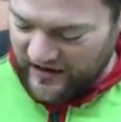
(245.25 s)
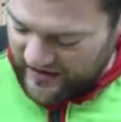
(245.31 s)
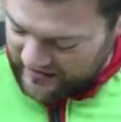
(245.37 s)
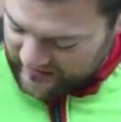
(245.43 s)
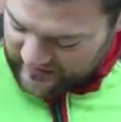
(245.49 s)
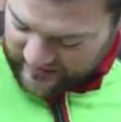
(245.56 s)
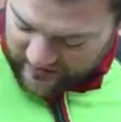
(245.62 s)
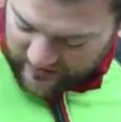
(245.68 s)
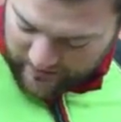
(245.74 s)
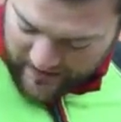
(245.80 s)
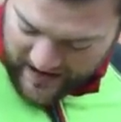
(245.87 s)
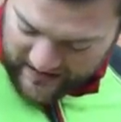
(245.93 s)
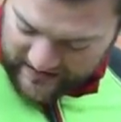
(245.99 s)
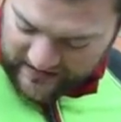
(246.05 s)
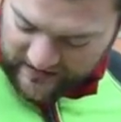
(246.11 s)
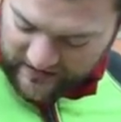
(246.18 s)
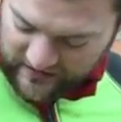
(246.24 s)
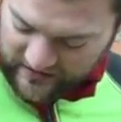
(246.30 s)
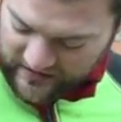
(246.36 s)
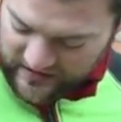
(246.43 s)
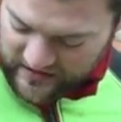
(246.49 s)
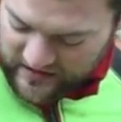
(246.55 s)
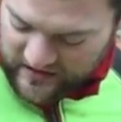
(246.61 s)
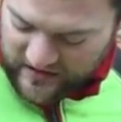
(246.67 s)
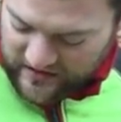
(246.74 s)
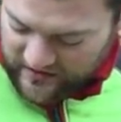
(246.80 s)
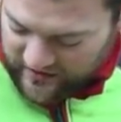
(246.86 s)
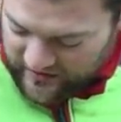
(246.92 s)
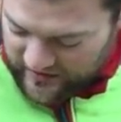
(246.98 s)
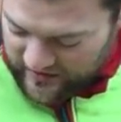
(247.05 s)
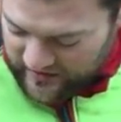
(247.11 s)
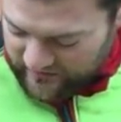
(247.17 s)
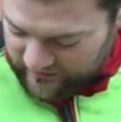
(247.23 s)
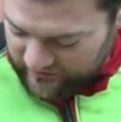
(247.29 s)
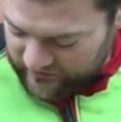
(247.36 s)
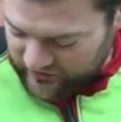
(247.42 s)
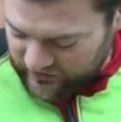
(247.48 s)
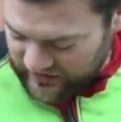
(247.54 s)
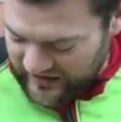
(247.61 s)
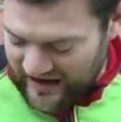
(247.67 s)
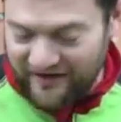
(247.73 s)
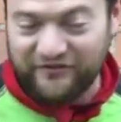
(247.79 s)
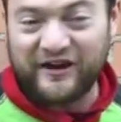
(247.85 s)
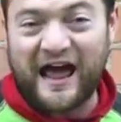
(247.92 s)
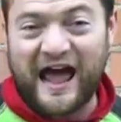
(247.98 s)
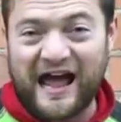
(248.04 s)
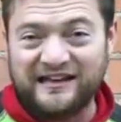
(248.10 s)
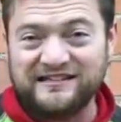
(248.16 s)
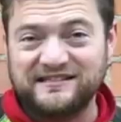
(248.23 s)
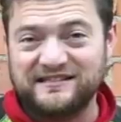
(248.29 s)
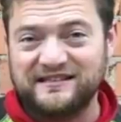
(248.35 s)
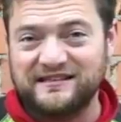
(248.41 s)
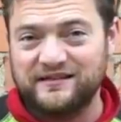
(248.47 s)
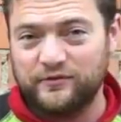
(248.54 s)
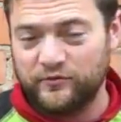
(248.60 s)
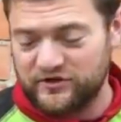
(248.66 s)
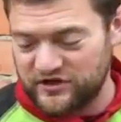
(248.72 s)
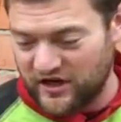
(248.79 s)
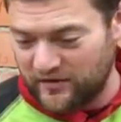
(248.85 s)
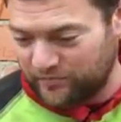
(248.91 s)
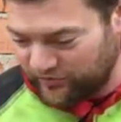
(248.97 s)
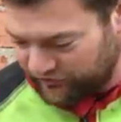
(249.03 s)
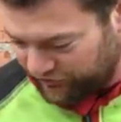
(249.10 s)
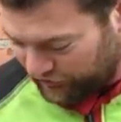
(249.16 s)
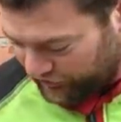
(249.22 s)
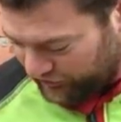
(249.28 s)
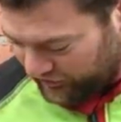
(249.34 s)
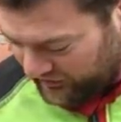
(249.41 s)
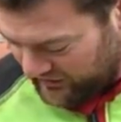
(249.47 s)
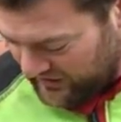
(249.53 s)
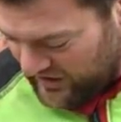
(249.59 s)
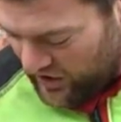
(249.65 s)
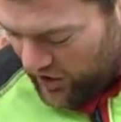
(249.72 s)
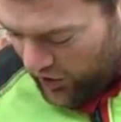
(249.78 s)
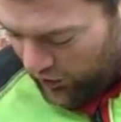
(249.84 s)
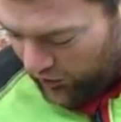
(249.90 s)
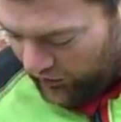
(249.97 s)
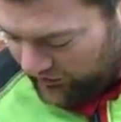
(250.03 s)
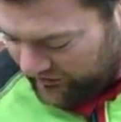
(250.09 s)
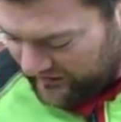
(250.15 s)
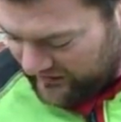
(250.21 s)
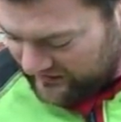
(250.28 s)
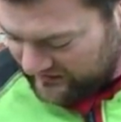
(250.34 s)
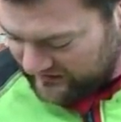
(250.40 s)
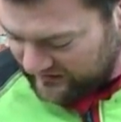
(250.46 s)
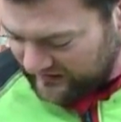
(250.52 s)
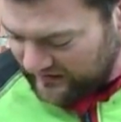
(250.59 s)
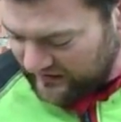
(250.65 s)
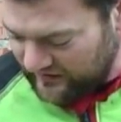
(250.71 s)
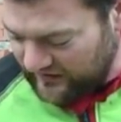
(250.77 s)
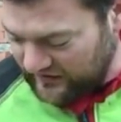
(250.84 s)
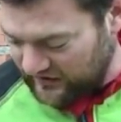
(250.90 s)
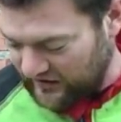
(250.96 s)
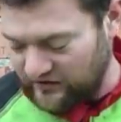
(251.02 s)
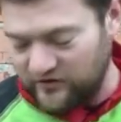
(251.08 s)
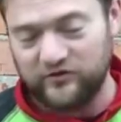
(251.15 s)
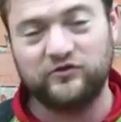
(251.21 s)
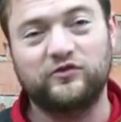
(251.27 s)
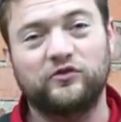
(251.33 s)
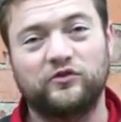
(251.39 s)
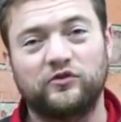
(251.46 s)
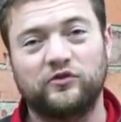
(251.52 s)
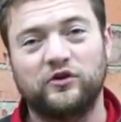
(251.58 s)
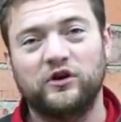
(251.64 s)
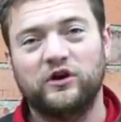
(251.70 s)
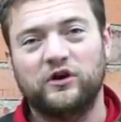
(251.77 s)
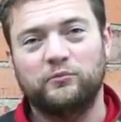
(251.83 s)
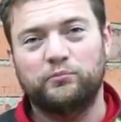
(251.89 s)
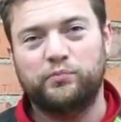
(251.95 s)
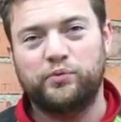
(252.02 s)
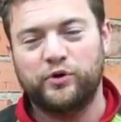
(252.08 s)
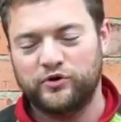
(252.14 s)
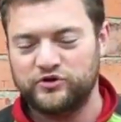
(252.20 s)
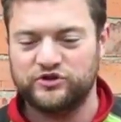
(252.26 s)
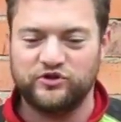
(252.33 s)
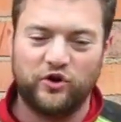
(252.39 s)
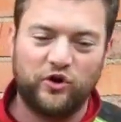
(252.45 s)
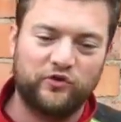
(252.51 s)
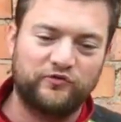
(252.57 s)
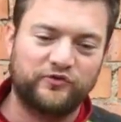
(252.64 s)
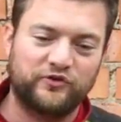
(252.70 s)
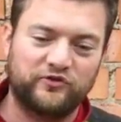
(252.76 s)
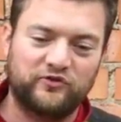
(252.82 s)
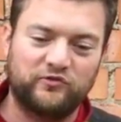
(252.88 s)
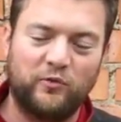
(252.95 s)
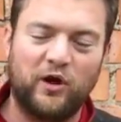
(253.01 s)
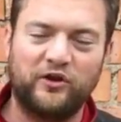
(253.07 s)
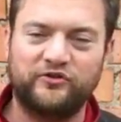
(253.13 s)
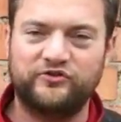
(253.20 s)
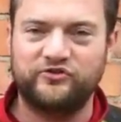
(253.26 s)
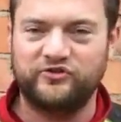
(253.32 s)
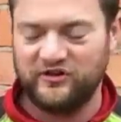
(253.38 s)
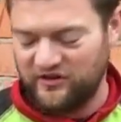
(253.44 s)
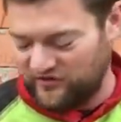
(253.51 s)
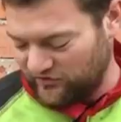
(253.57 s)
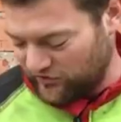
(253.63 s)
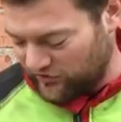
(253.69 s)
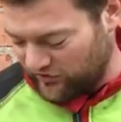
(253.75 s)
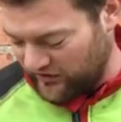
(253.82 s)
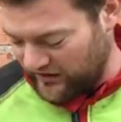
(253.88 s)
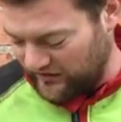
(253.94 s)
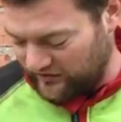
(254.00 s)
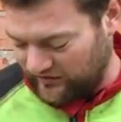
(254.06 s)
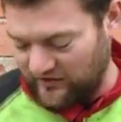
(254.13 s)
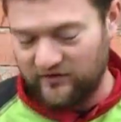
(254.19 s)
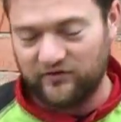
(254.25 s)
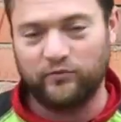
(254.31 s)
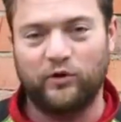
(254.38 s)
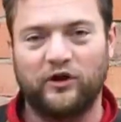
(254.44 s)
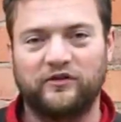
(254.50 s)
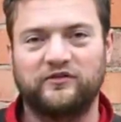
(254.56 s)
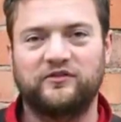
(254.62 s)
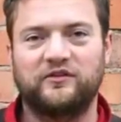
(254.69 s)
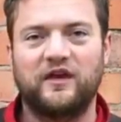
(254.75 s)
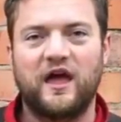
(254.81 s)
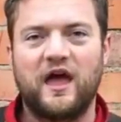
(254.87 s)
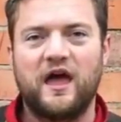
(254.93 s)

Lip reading: and in the back here, you can have an axe, which I prefer, or this that you can use to push over smaller trees or hit these ones